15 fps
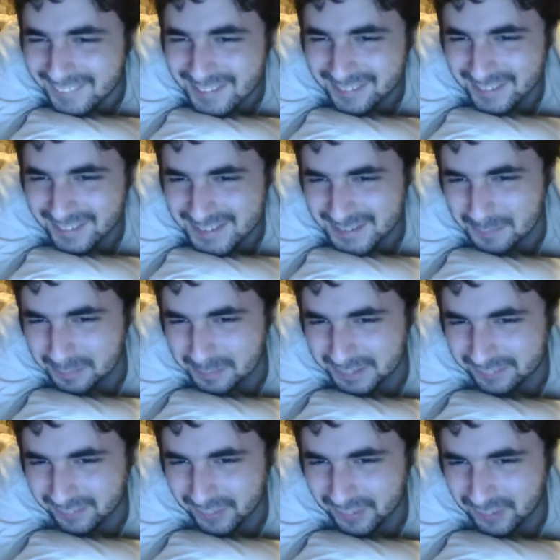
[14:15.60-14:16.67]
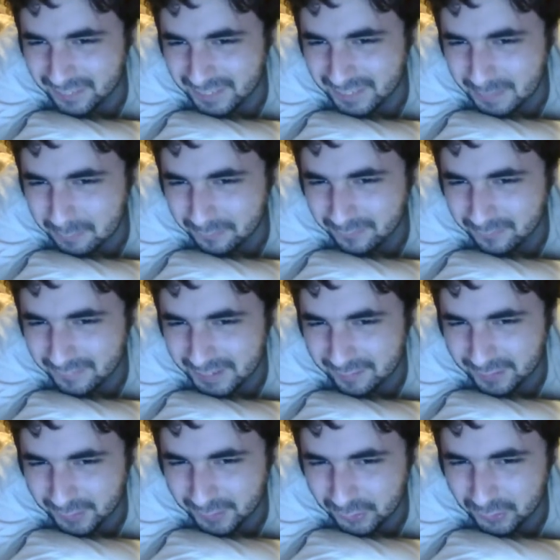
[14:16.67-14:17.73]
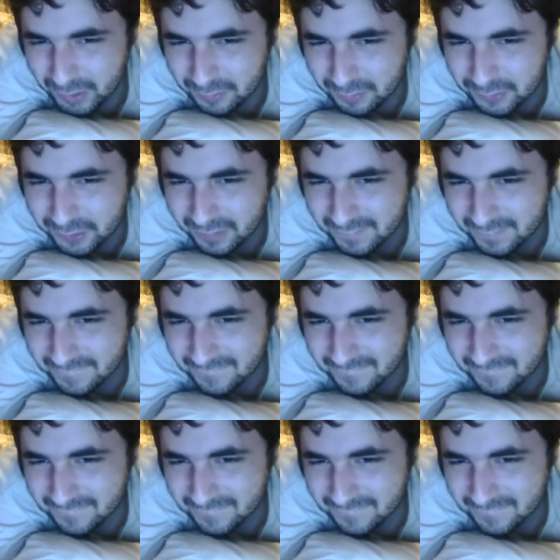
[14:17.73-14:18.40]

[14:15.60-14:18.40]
Celestia blinked once at that before giving a soft chuckle.